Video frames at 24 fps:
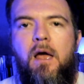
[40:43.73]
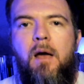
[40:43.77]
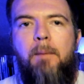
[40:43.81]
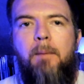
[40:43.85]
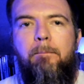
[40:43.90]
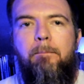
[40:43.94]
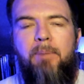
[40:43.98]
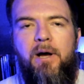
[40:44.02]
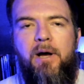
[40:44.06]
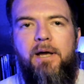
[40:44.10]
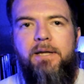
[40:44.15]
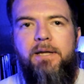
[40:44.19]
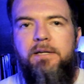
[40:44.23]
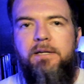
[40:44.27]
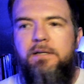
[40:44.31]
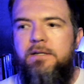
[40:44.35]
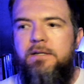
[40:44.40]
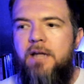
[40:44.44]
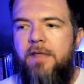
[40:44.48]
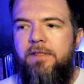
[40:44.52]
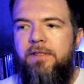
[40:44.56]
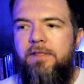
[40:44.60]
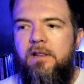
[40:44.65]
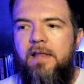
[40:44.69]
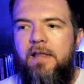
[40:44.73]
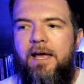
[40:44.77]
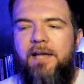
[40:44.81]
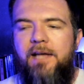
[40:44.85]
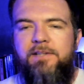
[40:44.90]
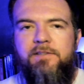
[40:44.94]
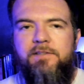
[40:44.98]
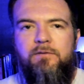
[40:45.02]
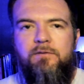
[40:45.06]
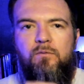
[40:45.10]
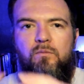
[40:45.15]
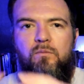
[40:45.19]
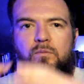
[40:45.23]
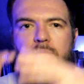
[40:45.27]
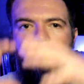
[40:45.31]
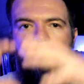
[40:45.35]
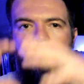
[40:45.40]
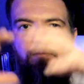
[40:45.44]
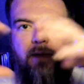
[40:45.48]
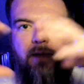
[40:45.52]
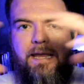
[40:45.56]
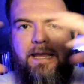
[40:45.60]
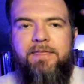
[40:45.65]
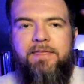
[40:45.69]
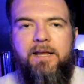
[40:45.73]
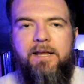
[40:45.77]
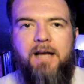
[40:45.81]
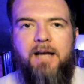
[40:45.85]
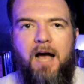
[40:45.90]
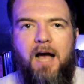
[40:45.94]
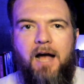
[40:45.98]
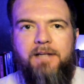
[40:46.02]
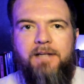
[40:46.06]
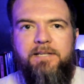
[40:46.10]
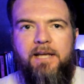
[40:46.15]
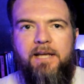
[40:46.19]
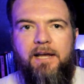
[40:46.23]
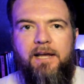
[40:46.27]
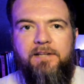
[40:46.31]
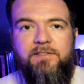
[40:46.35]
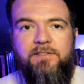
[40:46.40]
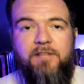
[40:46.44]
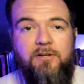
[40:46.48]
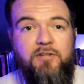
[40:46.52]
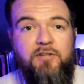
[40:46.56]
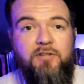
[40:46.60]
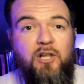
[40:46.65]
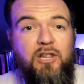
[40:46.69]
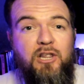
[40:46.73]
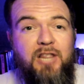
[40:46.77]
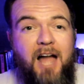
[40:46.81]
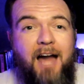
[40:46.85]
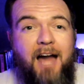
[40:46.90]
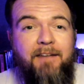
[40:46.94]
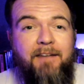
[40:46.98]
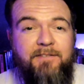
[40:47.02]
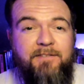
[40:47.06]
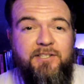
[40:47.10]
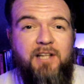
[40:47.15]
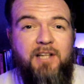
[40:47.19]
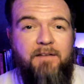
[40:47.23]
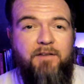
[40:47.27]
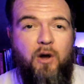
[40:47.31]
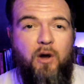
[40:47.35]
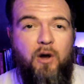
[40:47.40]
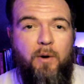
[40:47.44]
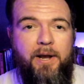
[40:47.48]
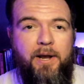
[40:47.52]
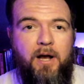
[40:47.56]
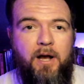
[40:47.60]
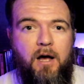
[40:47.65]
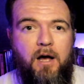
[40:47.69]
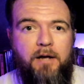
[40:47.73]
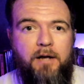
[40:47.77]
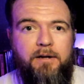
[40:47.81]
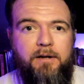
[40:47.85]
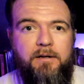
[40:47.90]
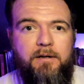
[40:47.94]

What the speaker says: But nonetheless, in the context, there's a lot of stuff going on.